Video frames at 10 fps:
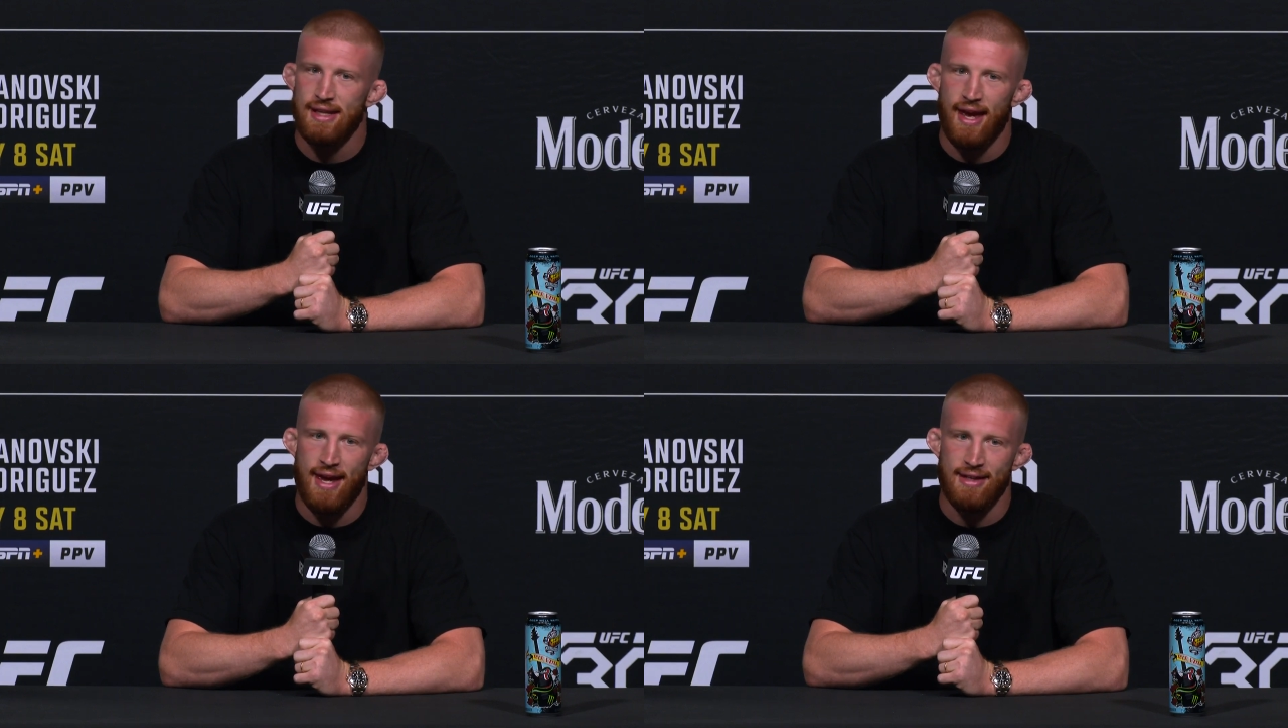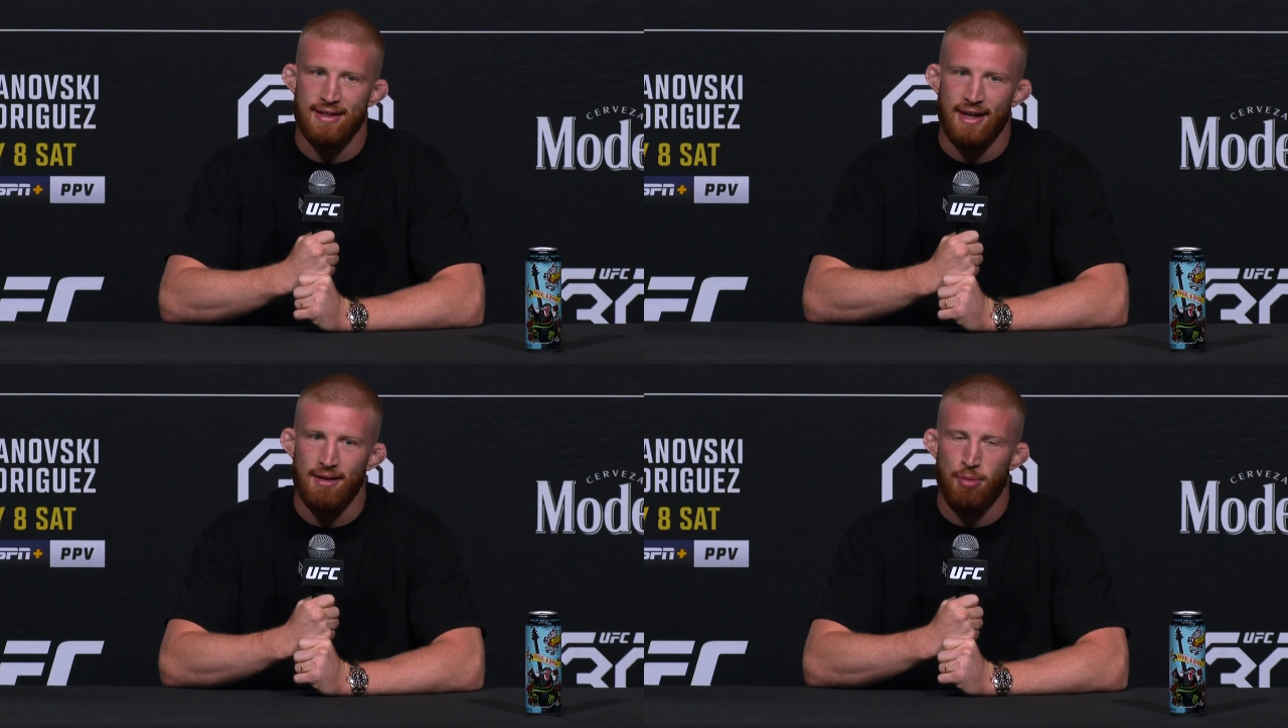and
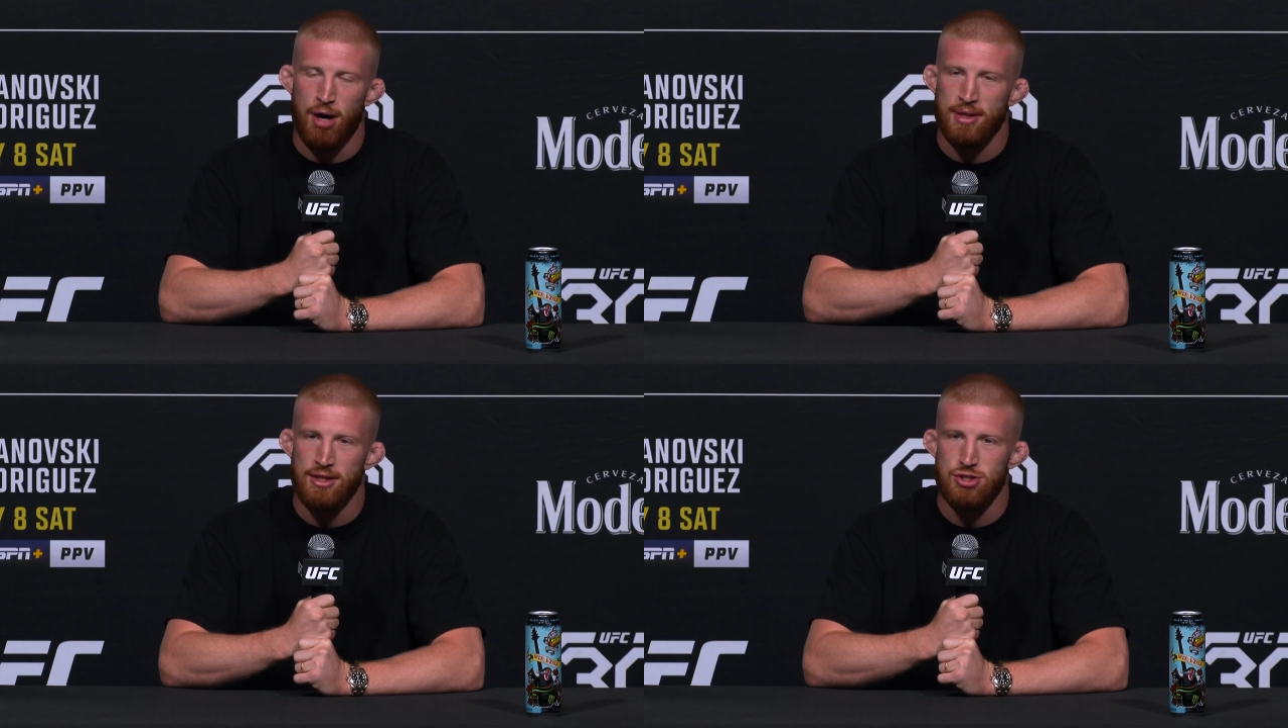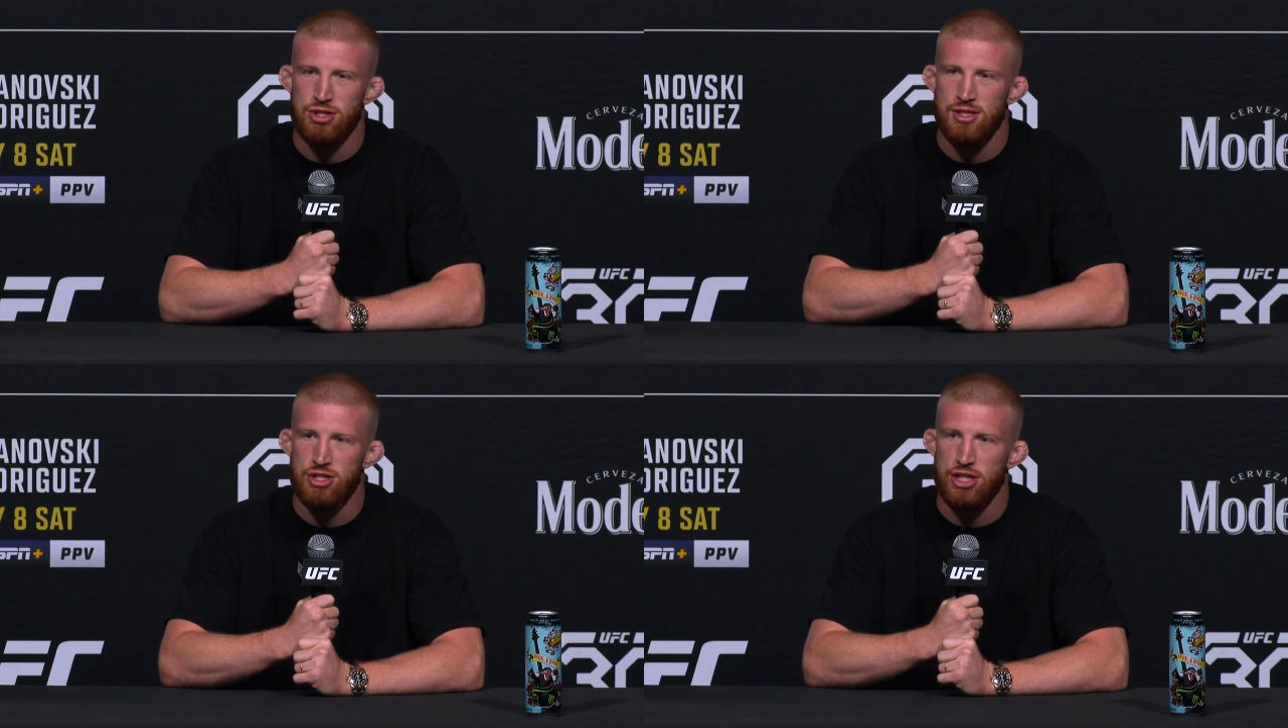barbecue is
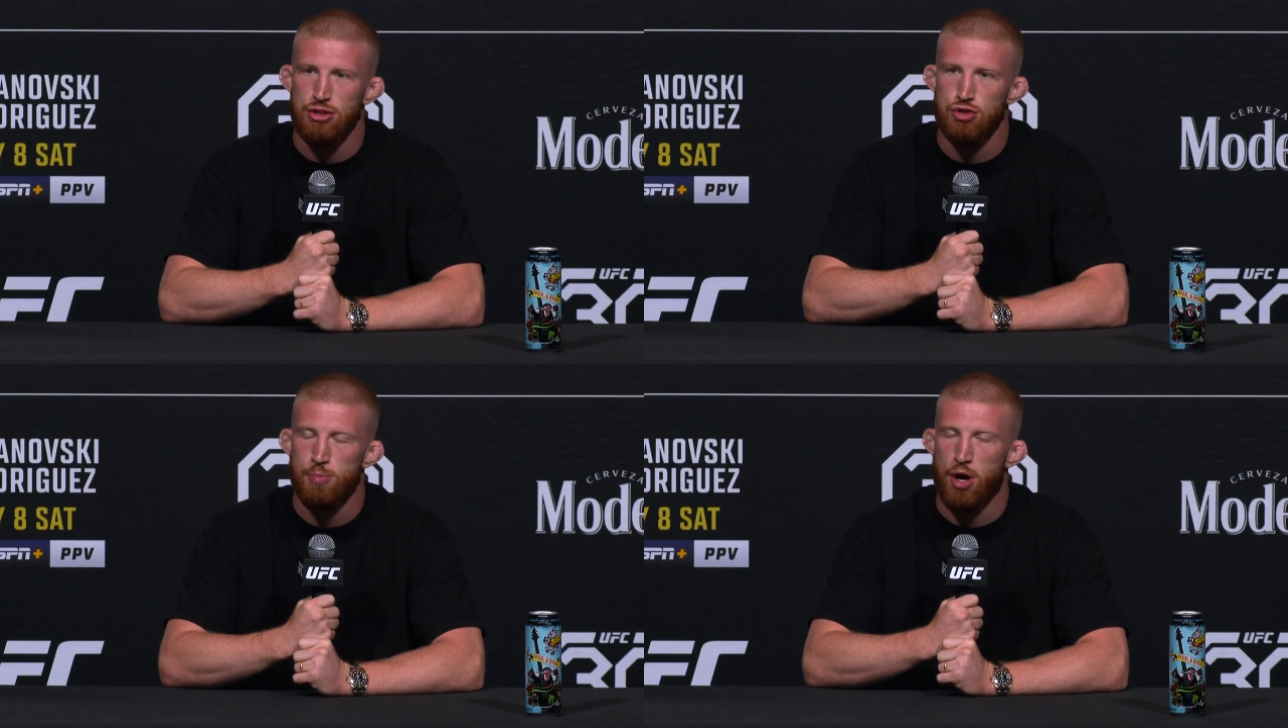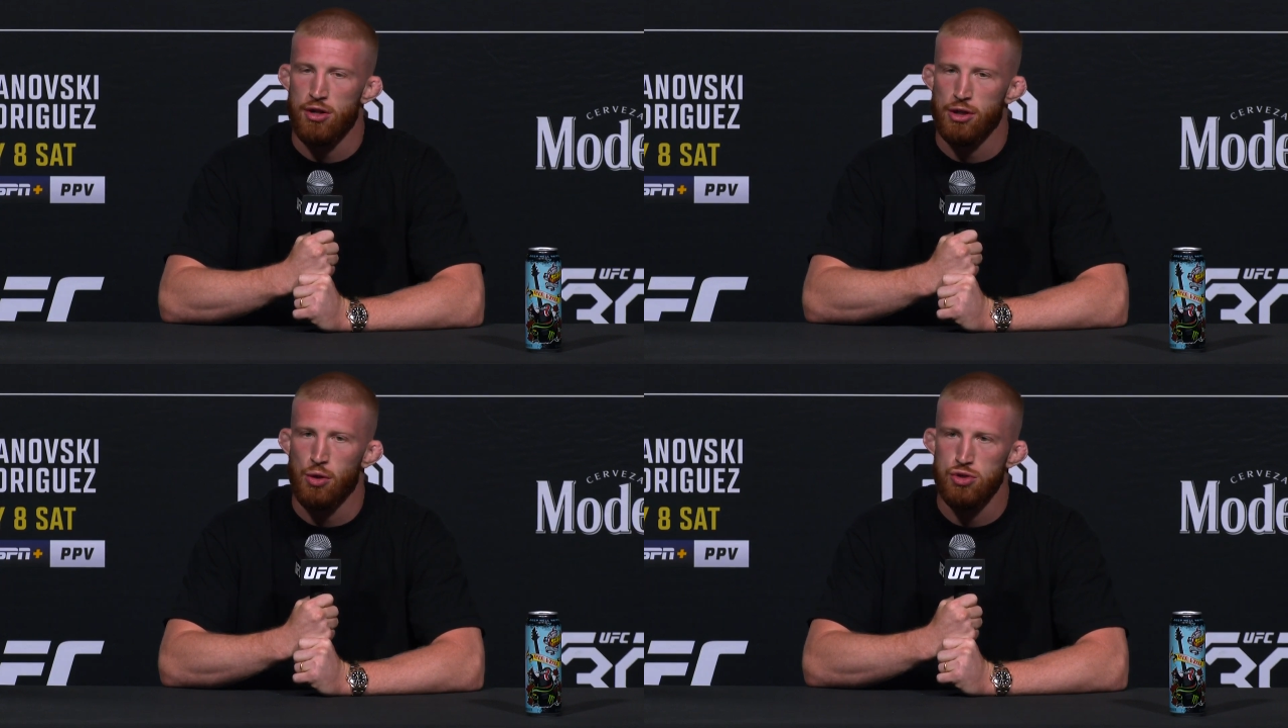just such a huge part of
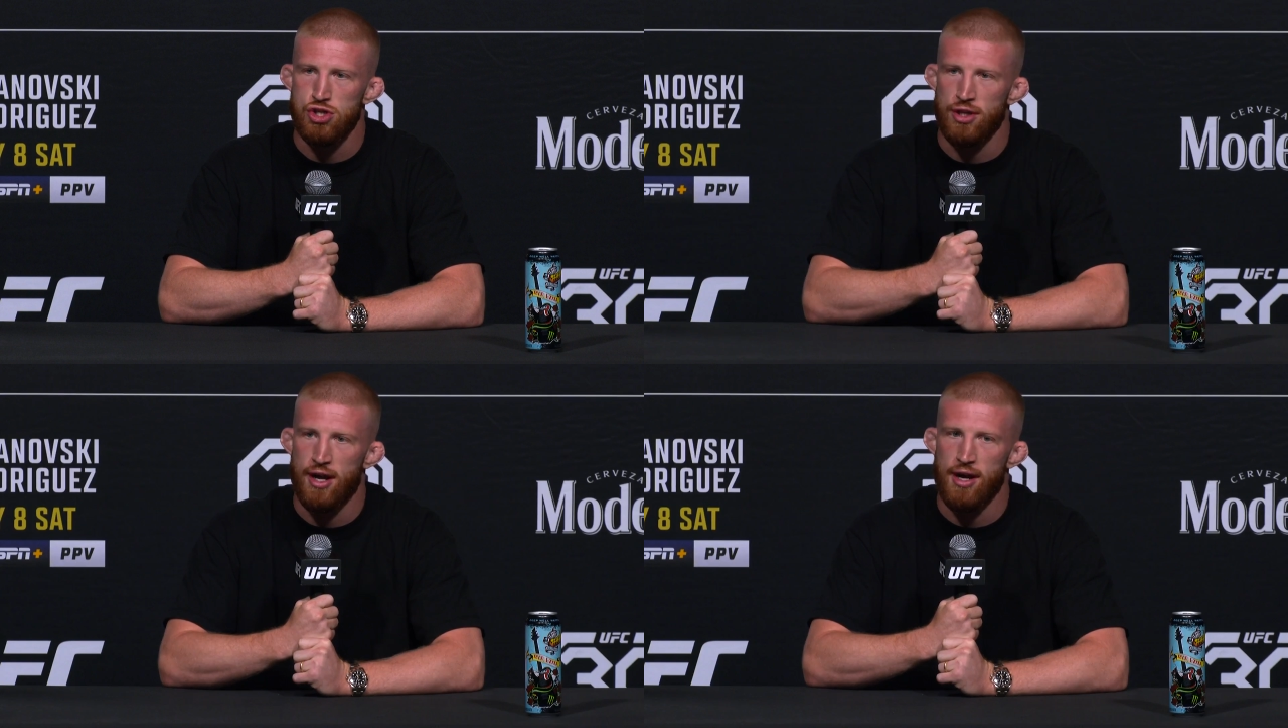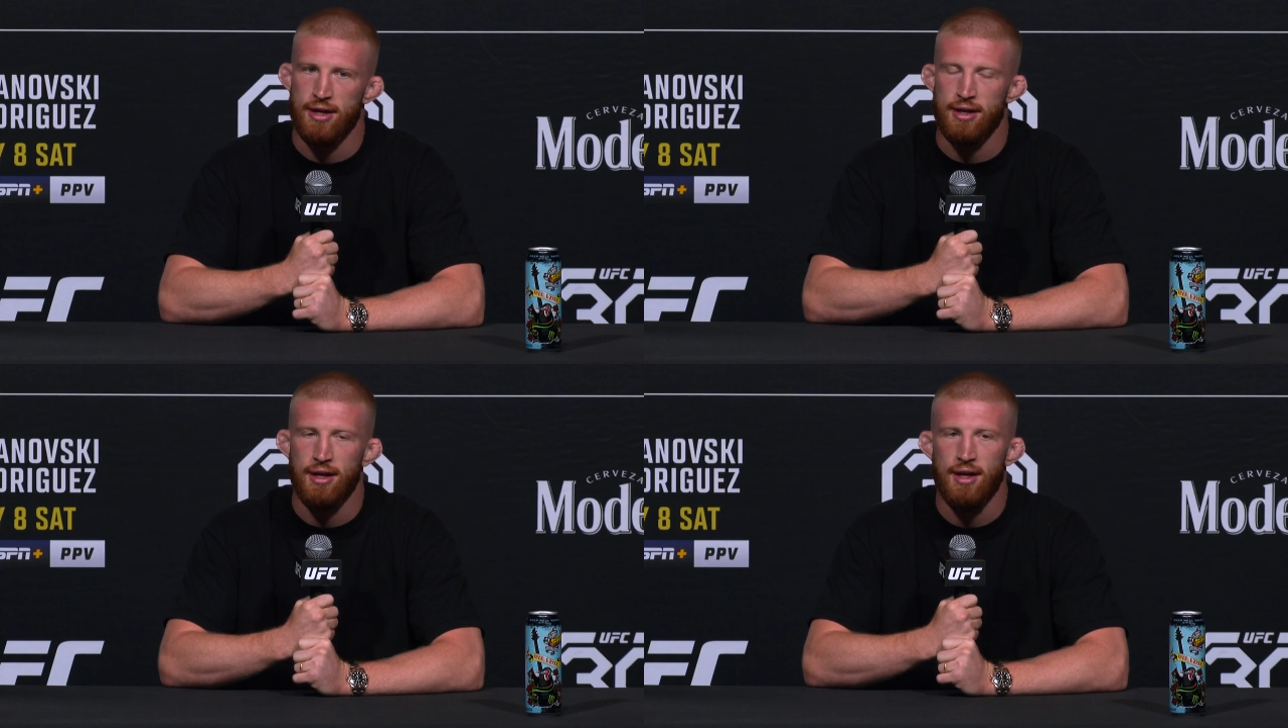the culture there. And,